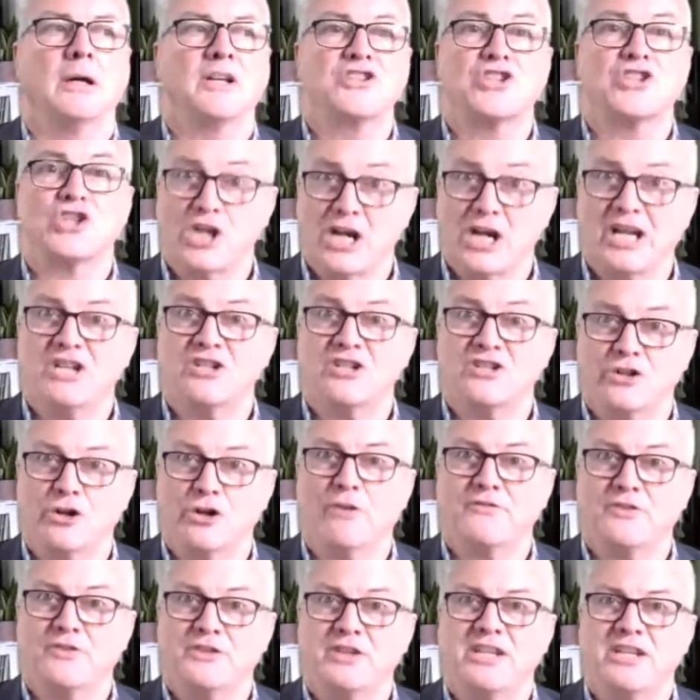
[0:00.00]
change that
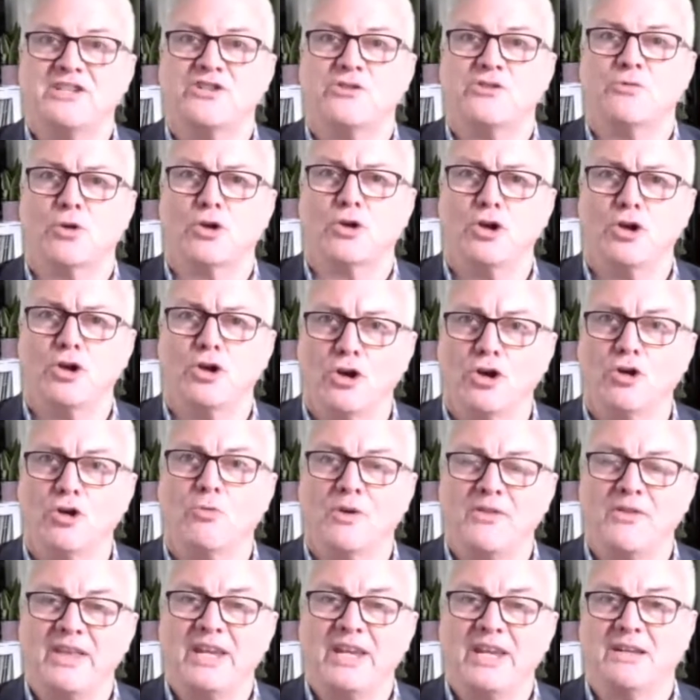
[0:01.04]
often needs to occur
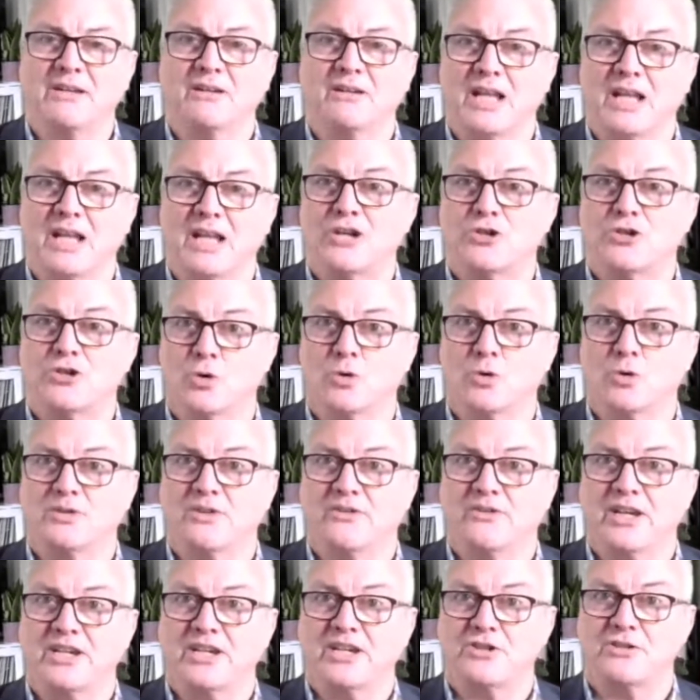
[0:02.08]
within large
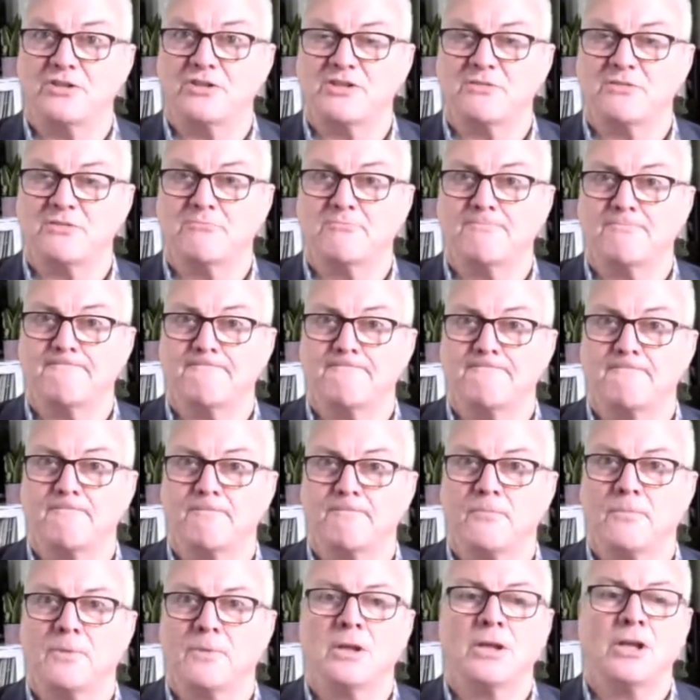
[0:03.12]
organisations,
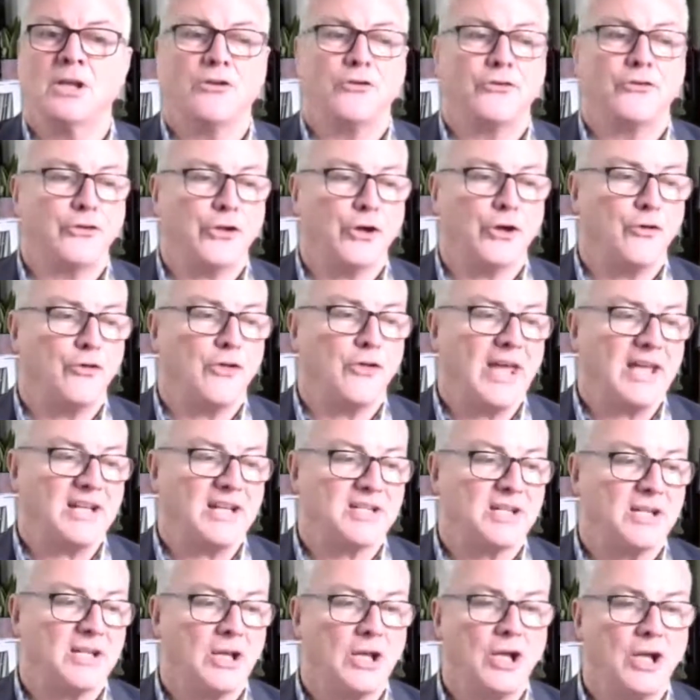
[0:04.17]
so
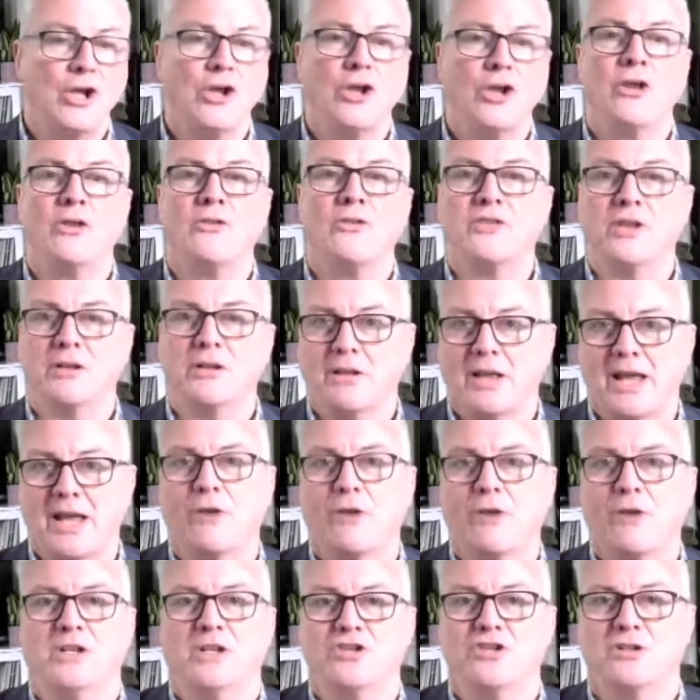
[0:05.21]
that the
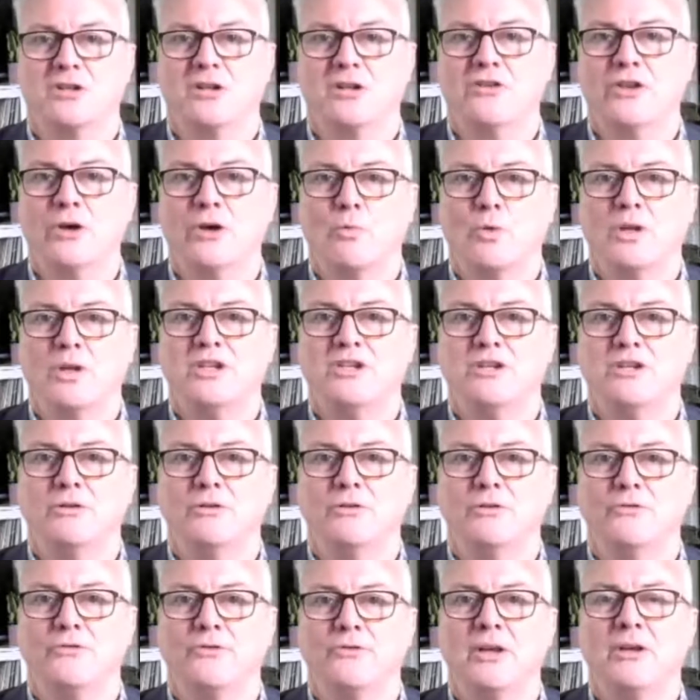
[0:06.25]
language that we
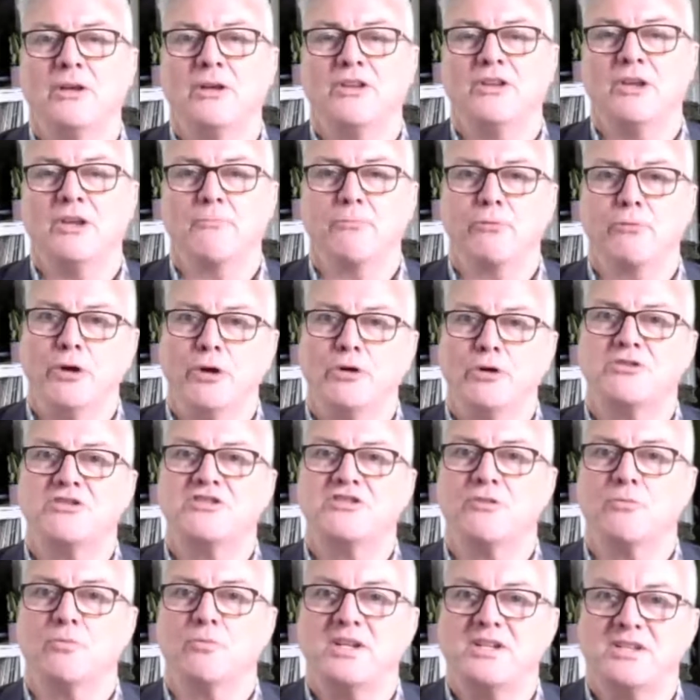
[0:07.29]
use, the
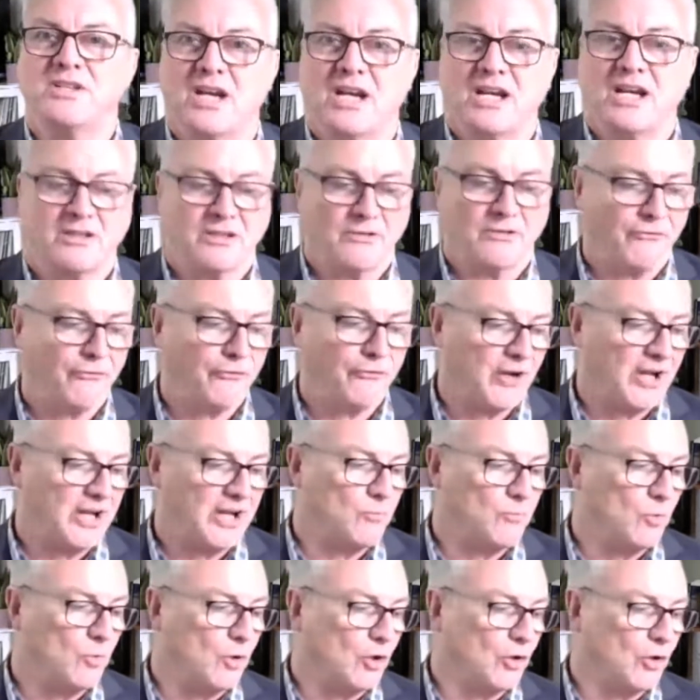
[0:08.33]
approaches that we take, the
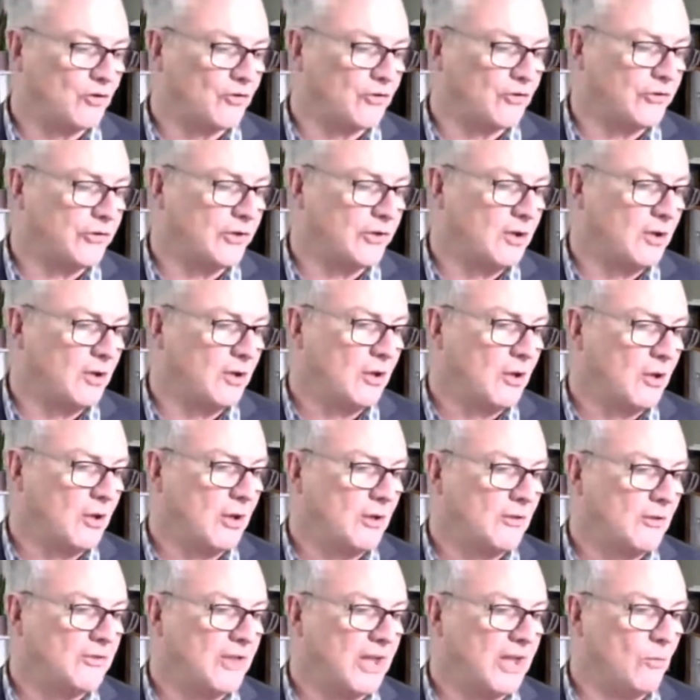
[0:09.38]
frameworks
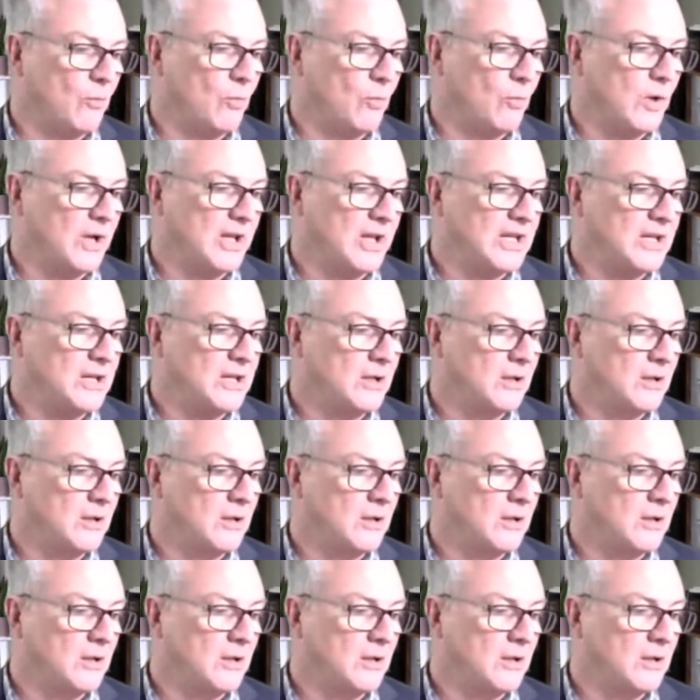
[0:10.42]
that we